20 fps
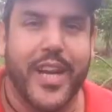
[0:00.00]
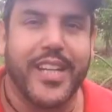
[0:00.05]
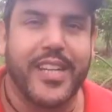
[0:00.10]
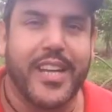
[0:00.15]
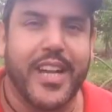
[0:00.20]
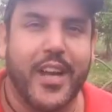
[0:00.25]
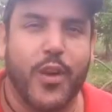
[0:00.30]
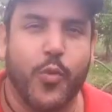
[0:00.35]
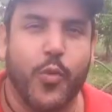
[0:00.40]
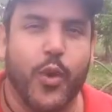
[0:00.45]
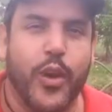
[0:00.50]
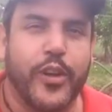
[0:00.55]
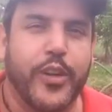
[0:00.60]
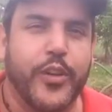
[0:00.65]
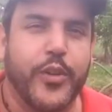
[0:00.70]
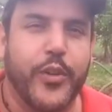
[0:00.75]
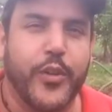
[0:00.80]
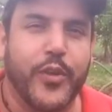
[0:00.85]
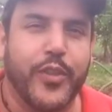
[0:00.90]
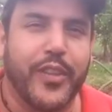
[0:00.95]
Right now, where
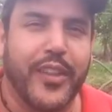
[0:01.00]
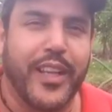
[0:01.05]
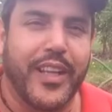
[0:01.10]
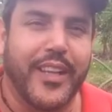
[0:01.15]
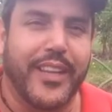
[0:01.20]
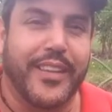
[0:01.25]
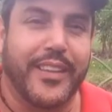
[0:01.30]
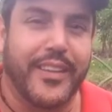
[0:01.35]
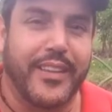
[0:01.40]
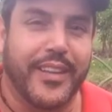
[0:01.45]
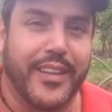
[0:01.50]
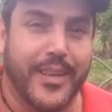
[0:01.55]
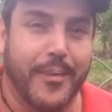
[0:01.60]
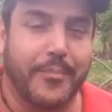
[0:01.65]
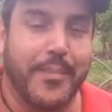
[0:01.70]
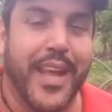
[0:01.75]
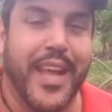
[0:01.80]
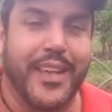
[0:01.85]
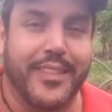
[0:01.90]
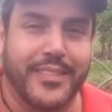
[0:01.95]
do you think that
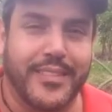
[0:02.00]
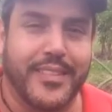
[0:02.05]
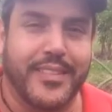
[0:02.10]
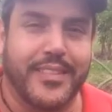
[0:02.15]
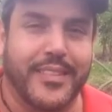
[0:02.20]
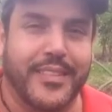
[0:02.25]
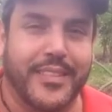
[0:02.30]
I'm at?